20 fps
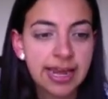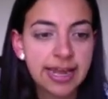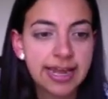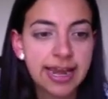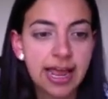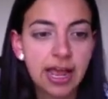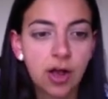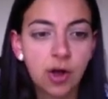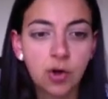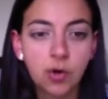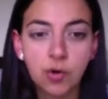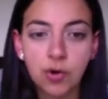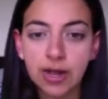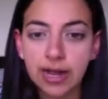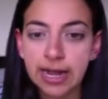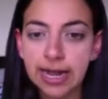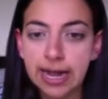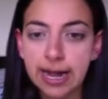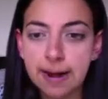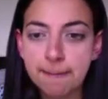Now,
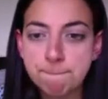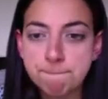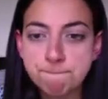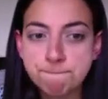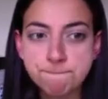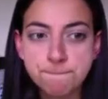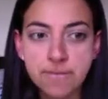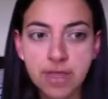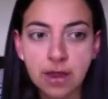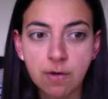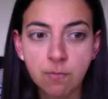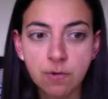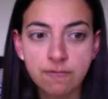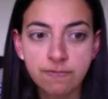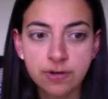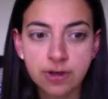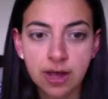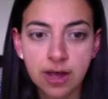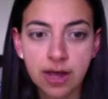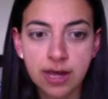
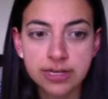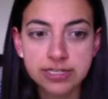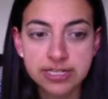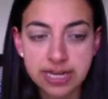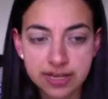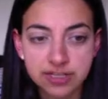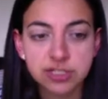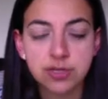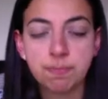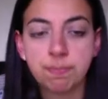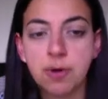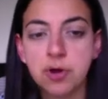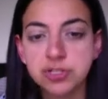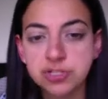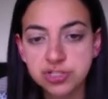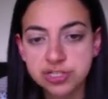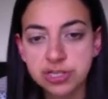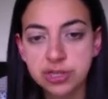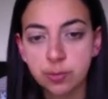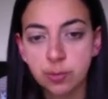we've got, so
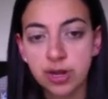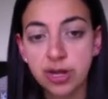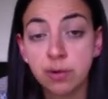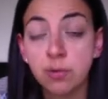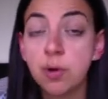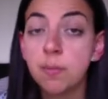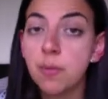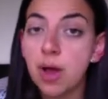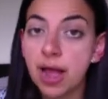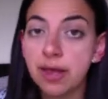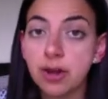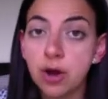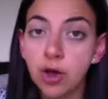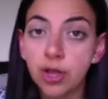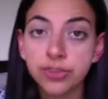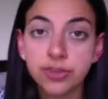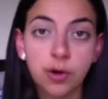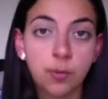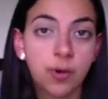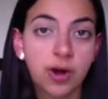posters in the waiting room. At
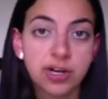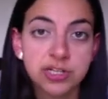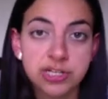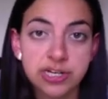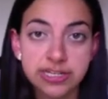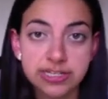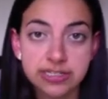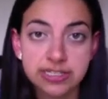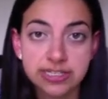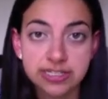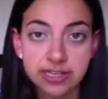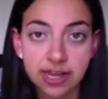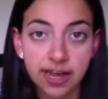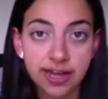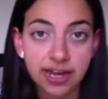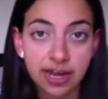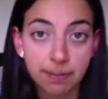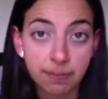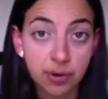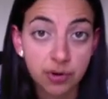HOTA, we're actually
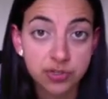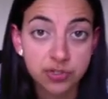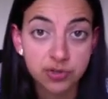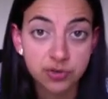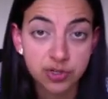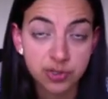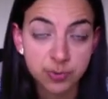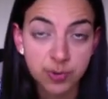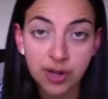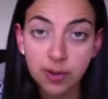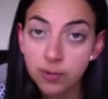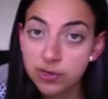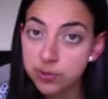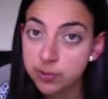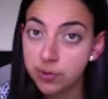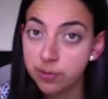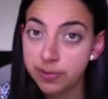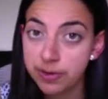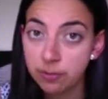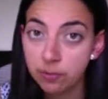designing a poster as well,
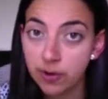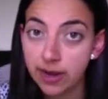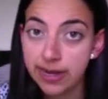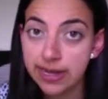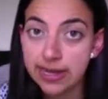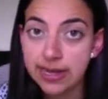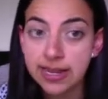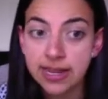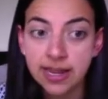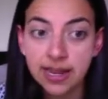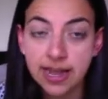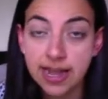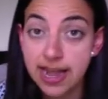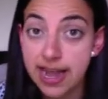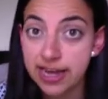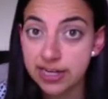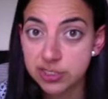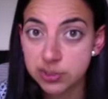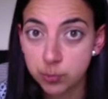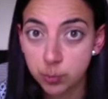which will be ready
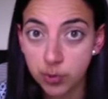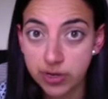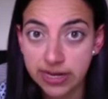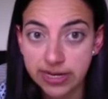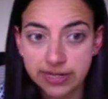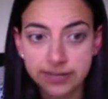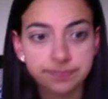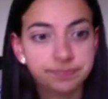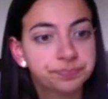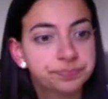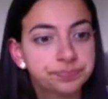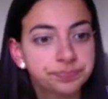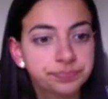next week.